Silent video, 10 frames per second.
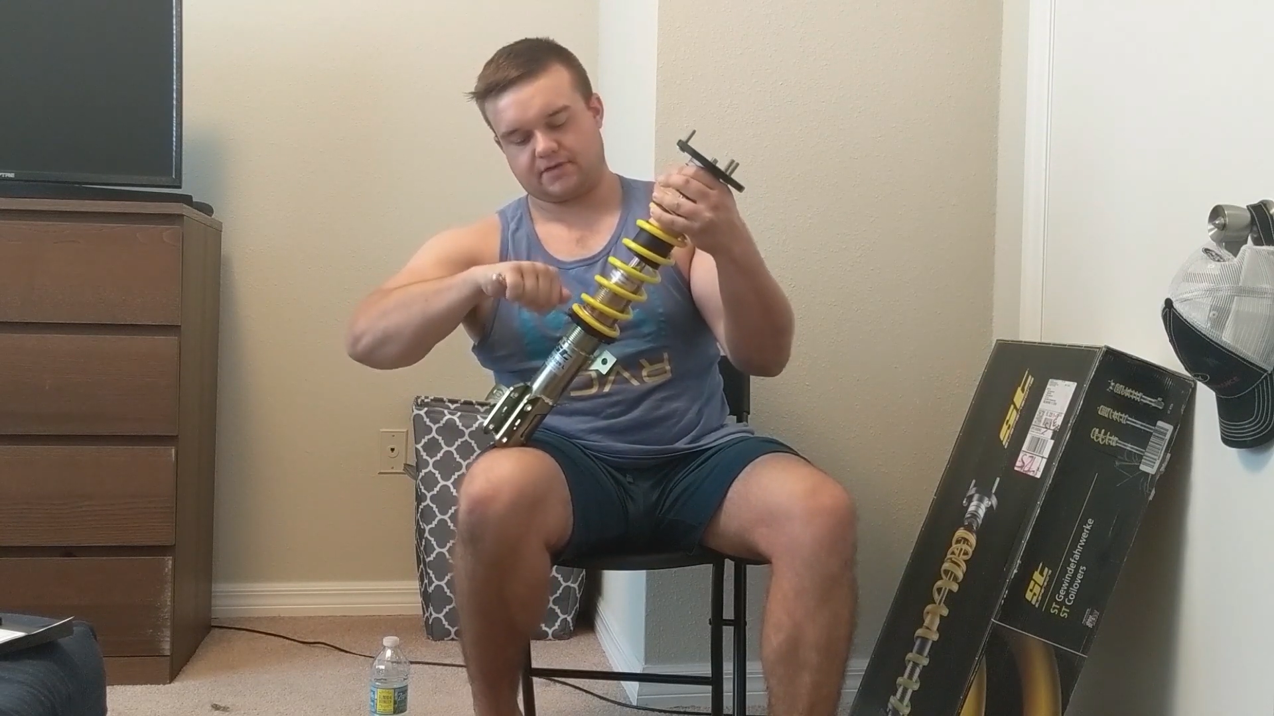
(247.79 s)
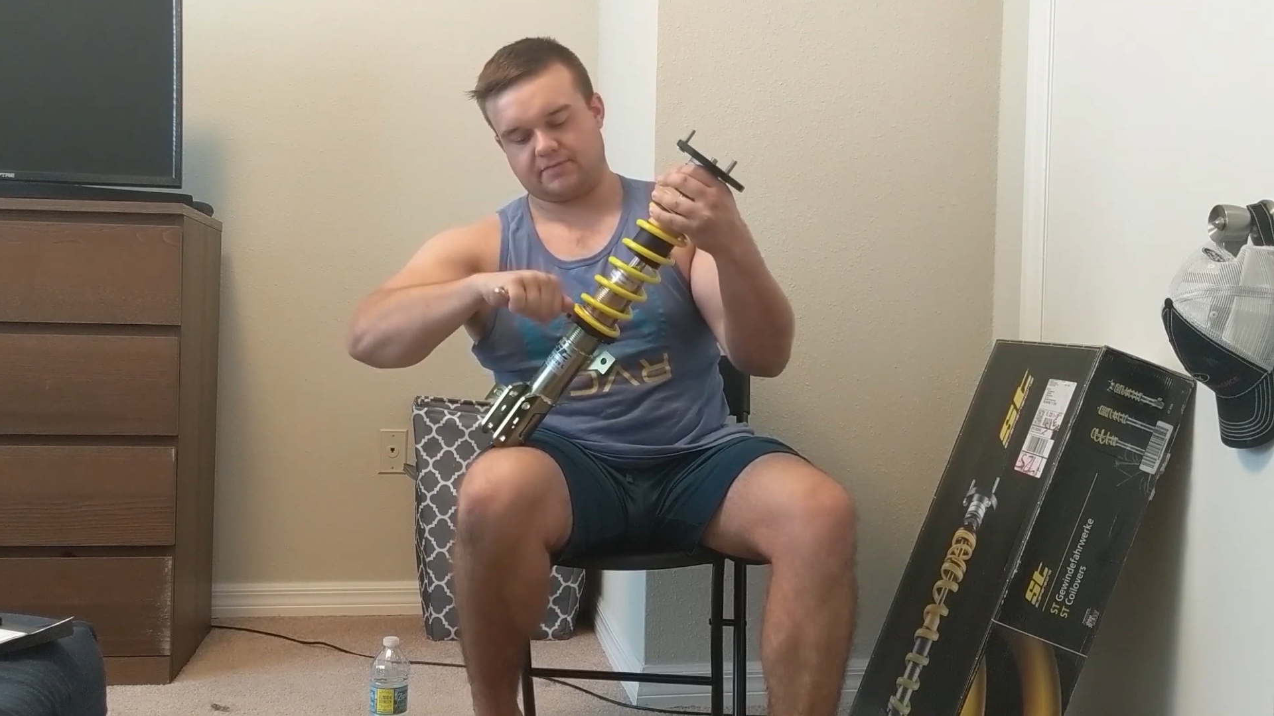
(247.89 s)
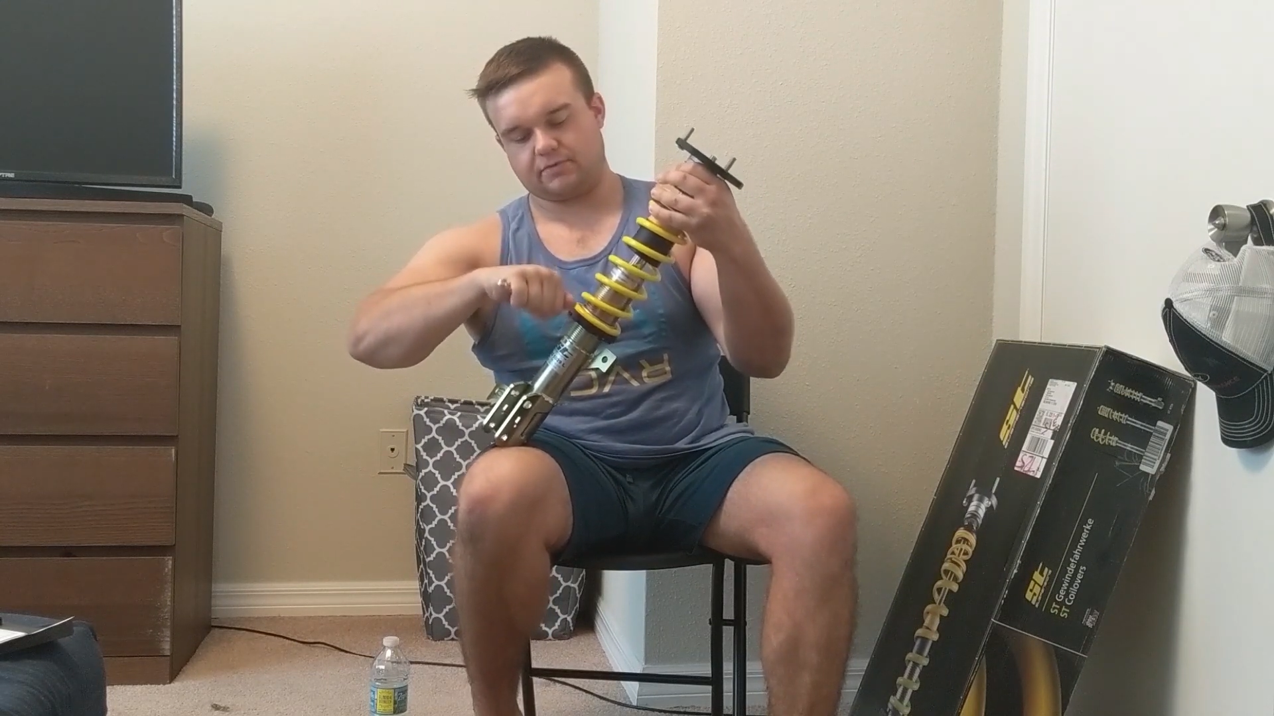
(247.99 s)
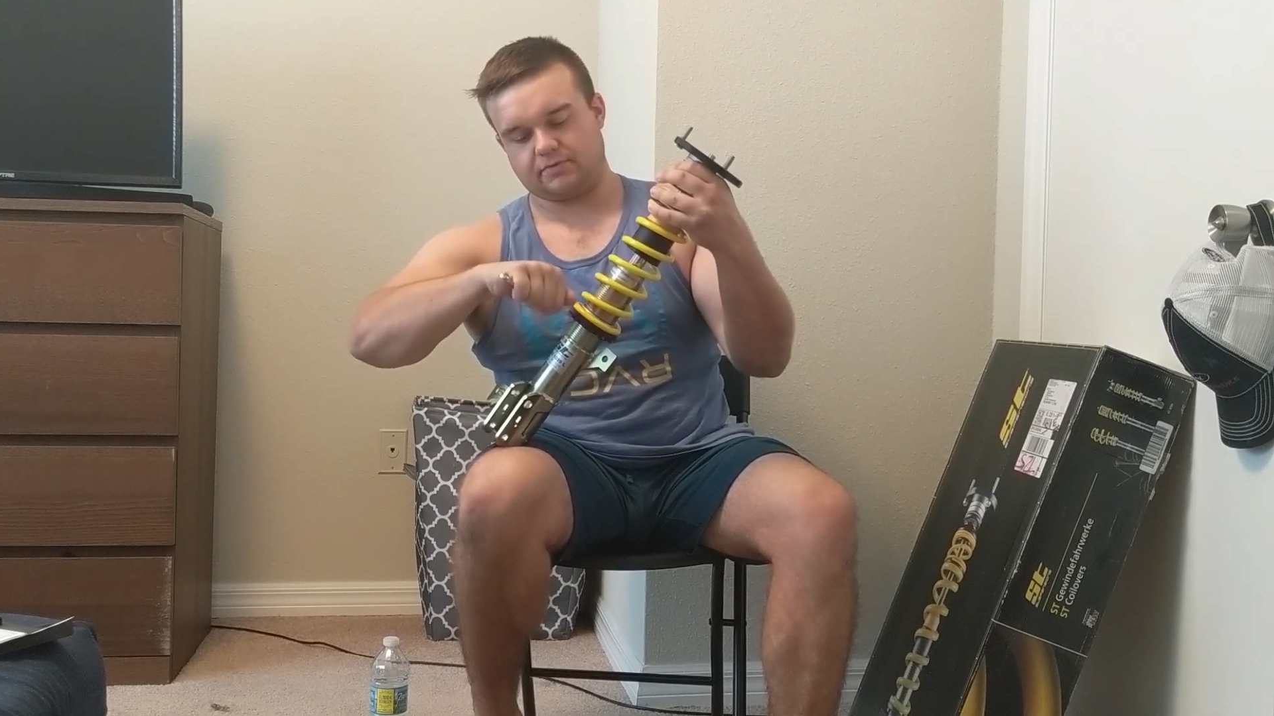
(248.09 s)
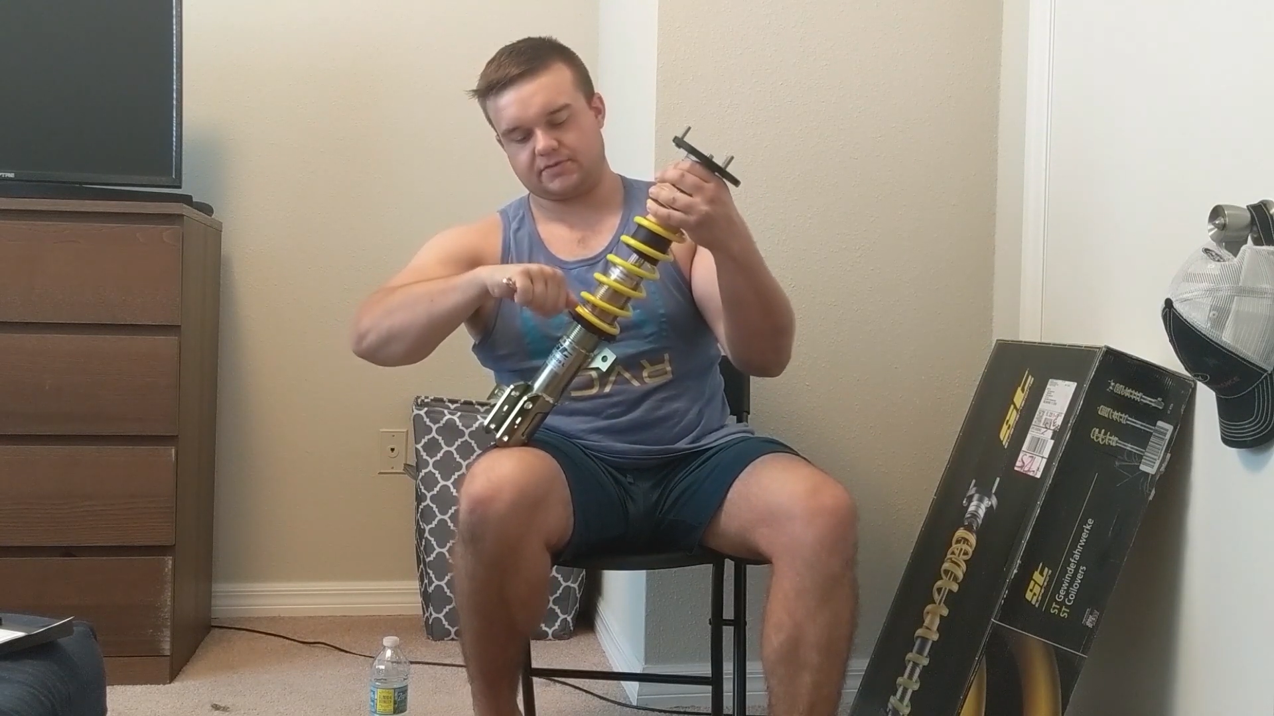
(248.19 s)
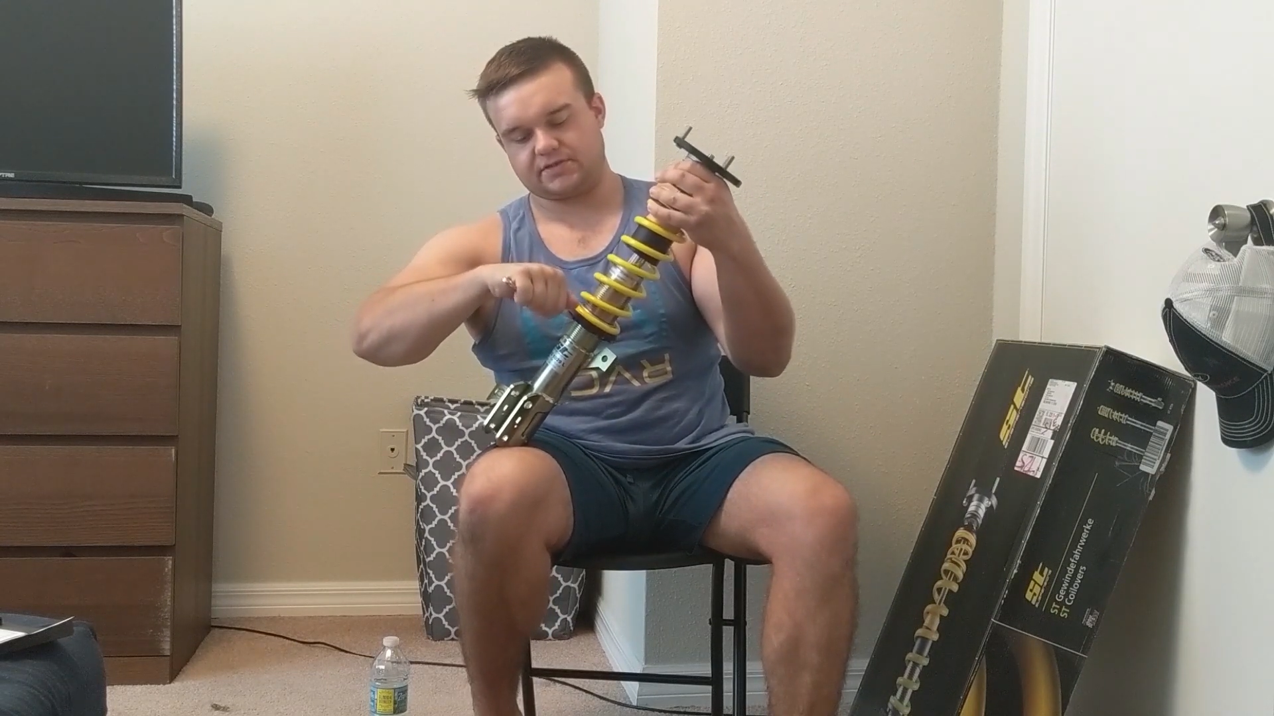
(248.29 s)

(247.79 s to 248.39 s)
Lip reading: Keep it a little bit